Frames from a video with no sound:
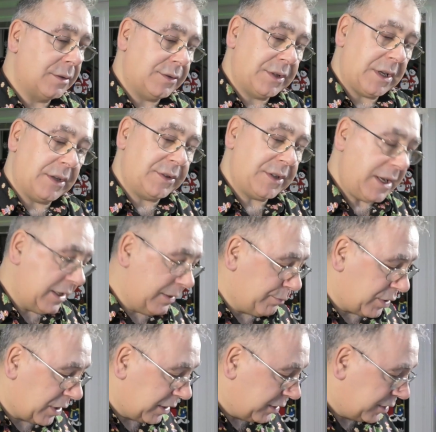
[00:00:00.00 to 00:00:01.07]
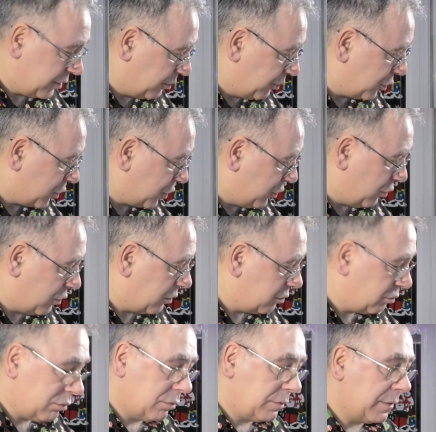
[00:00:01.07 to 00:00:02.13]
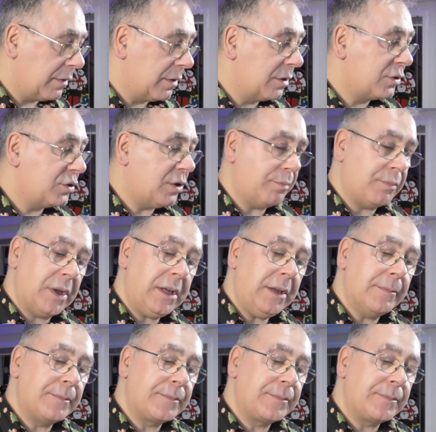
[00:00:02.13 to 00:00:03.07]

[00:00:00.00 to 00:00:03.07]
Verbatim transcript: So is that in place? I'm not sure. Should be.